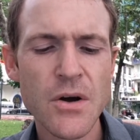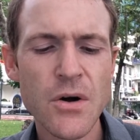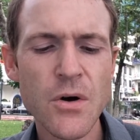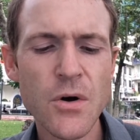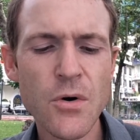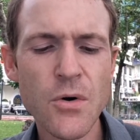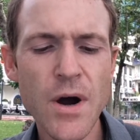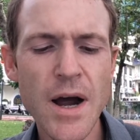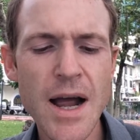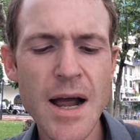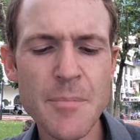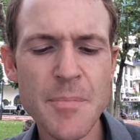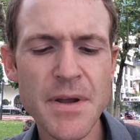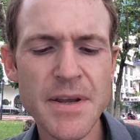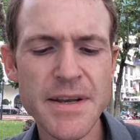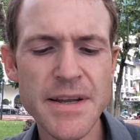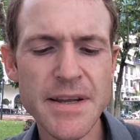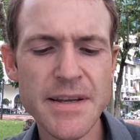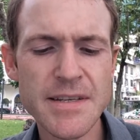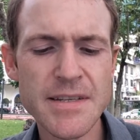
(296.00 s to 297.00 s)
All
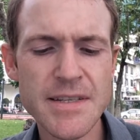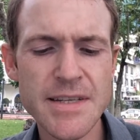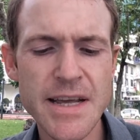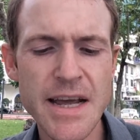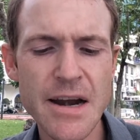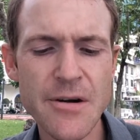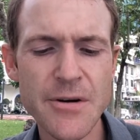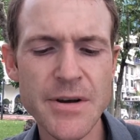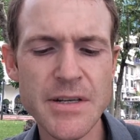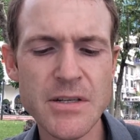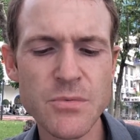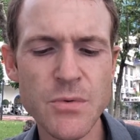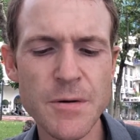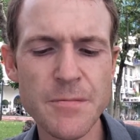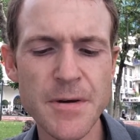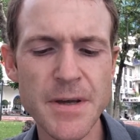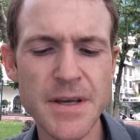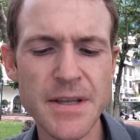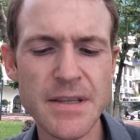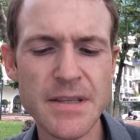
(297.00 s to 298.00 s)
happiness carries
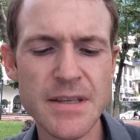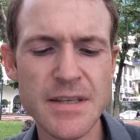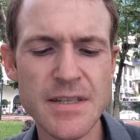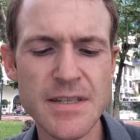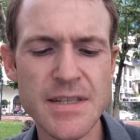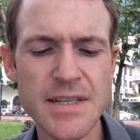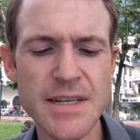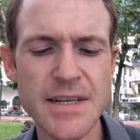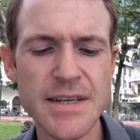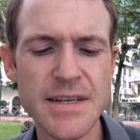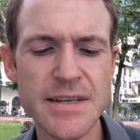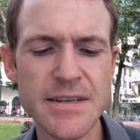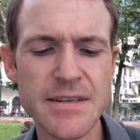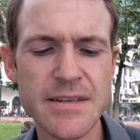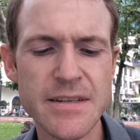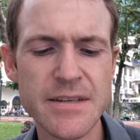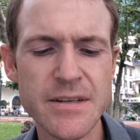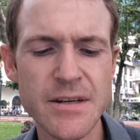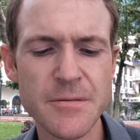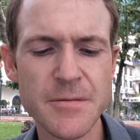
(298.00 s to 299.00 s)
with it the seed
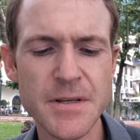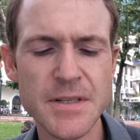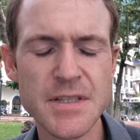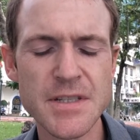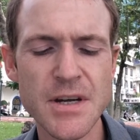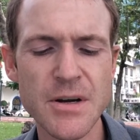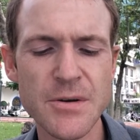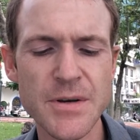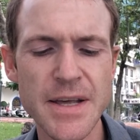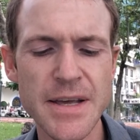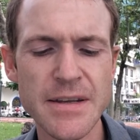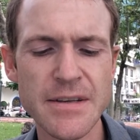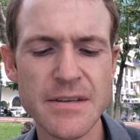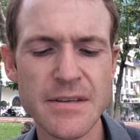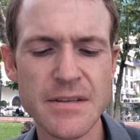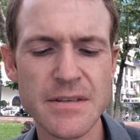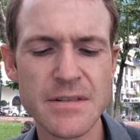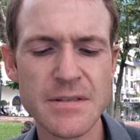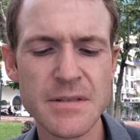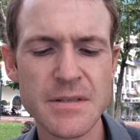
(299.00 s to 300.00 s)
of its own end.
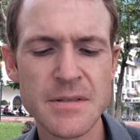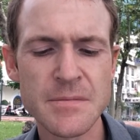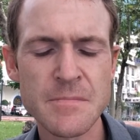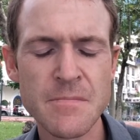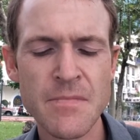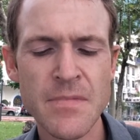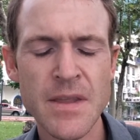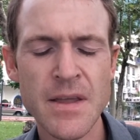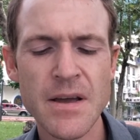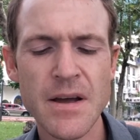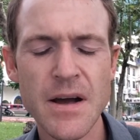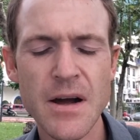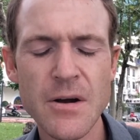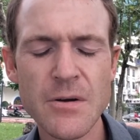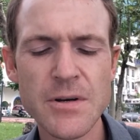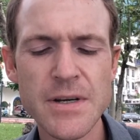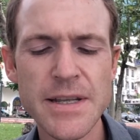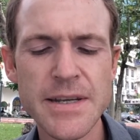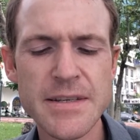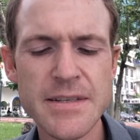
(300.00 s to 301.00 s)

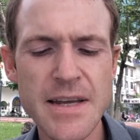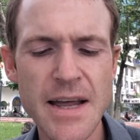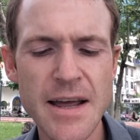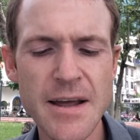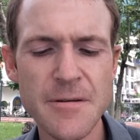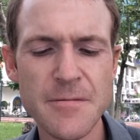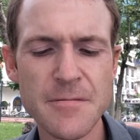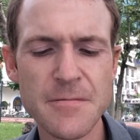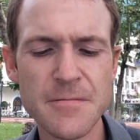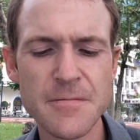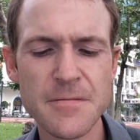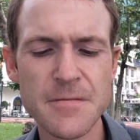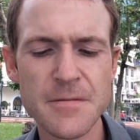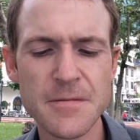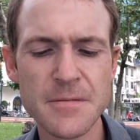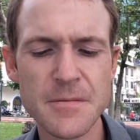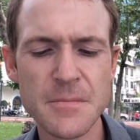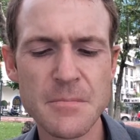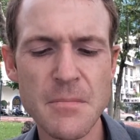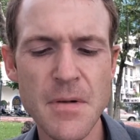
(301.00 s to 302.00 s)
Only death,
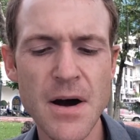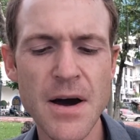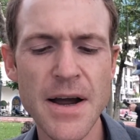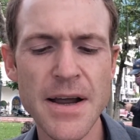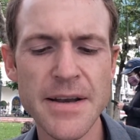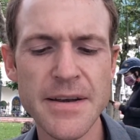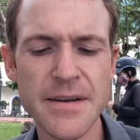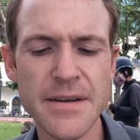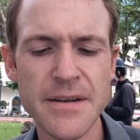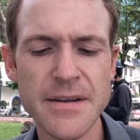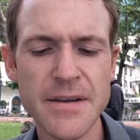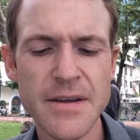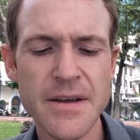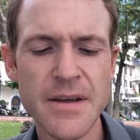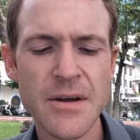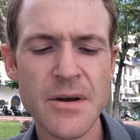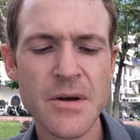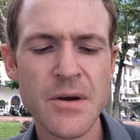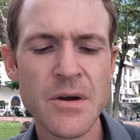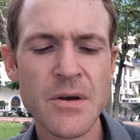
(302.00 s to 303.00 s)
mine,
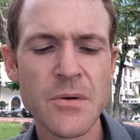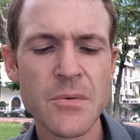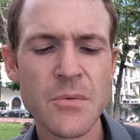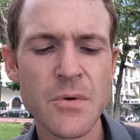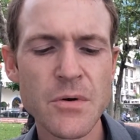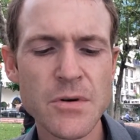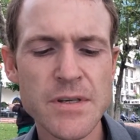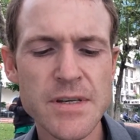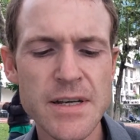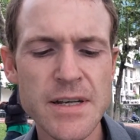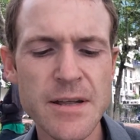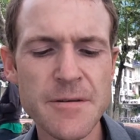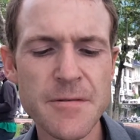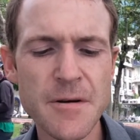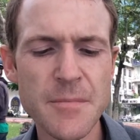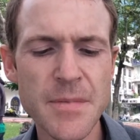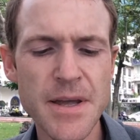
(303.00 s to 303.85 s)
will deliver